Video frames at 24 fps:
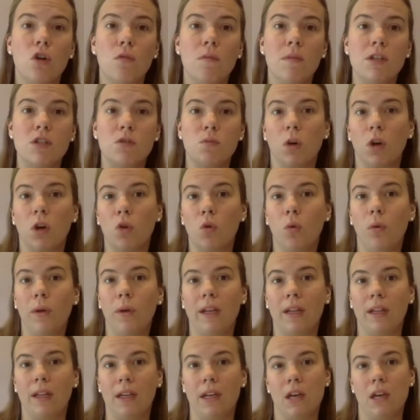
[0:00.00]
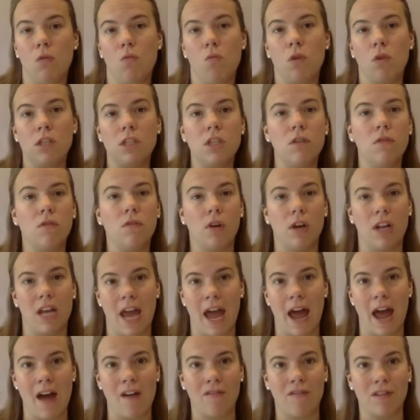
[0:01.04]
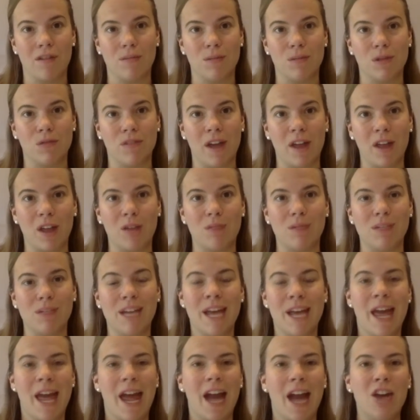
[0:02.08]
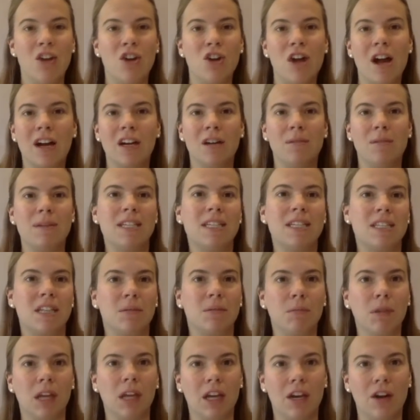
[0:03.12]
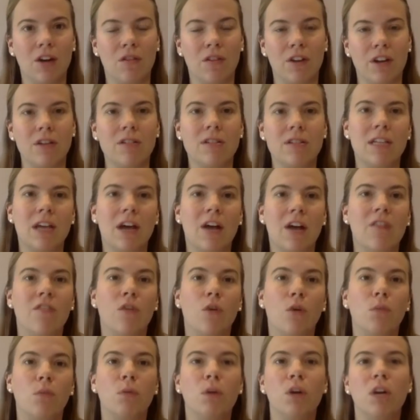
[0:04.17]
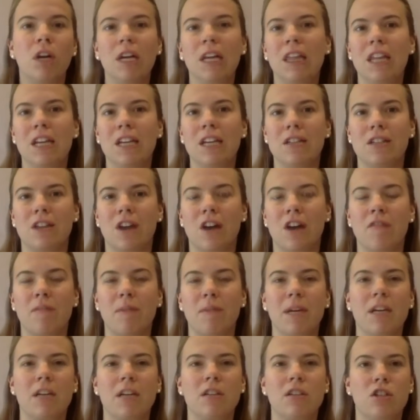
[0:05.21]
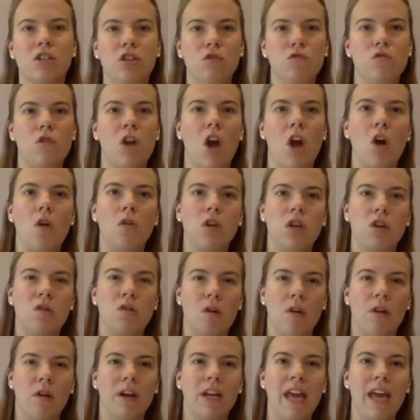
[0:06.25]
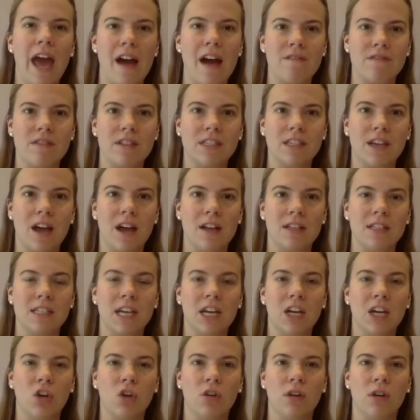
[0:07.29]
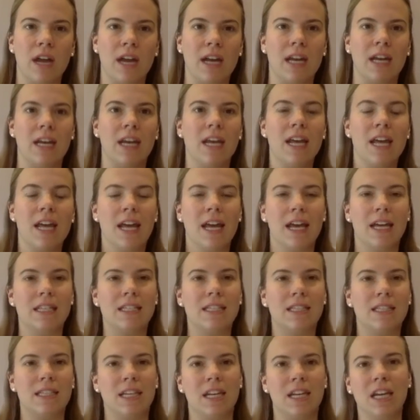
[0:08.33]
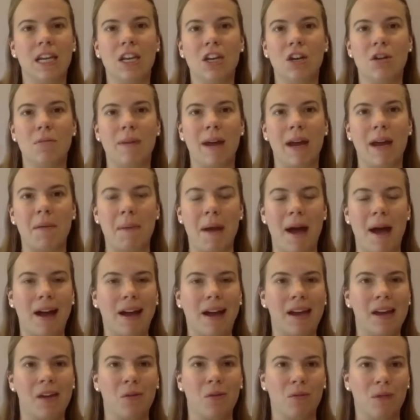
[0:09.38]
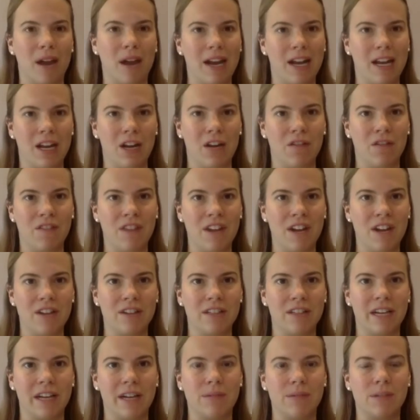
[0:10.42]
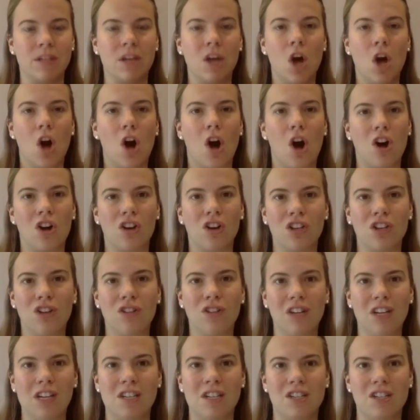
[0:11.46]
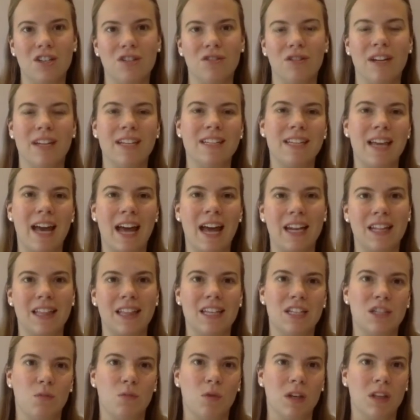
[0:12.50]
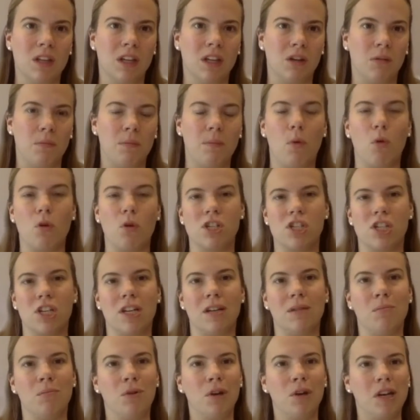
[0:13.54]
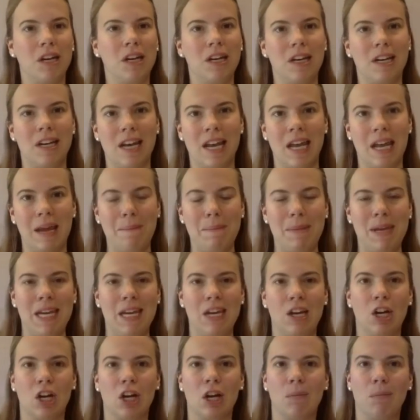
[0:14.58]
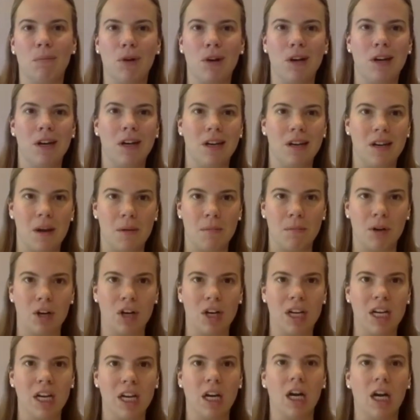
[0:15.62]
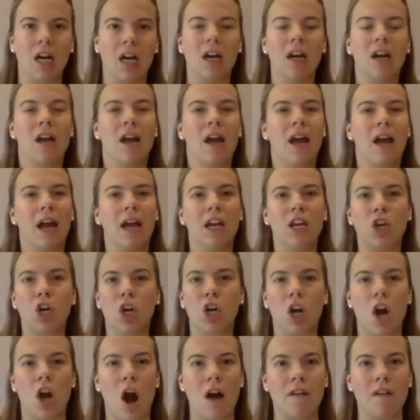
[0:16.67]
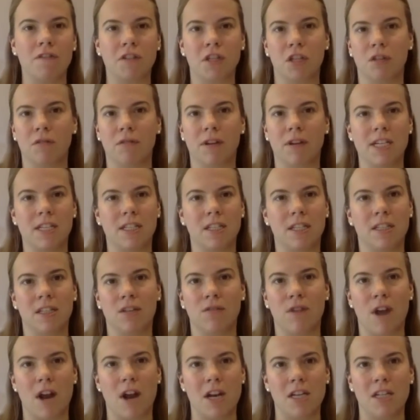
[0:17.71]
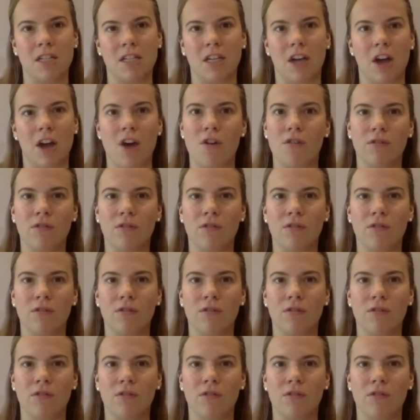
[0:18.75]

much more quickly once you've already have them developed, and you're not going to be stumbling over yourself or putting things off because you already have this content created. It's sitting in your back pocket right at your fingertips. All you need to do is edit this one little portion, put in a name here, put in a number here, and you're off to the races and ready to go.